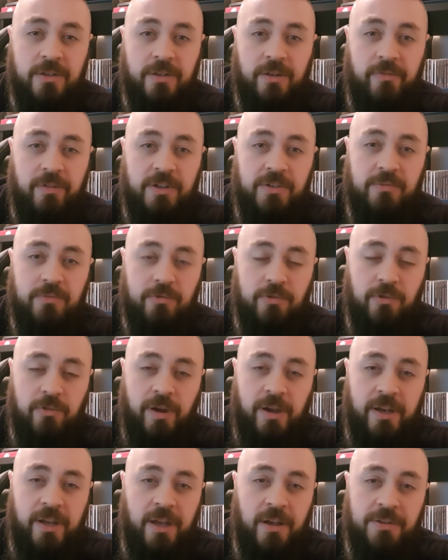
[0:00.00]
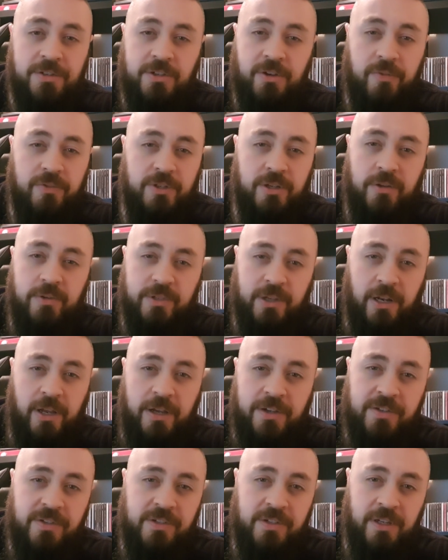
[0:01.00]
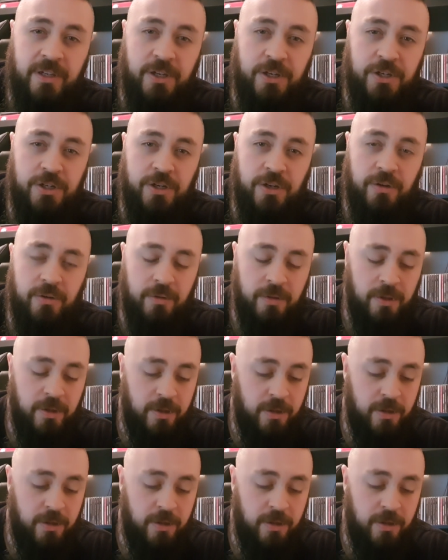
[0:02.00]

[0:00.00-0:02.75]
The rest were all greyed out, so obviously there was a licensing issue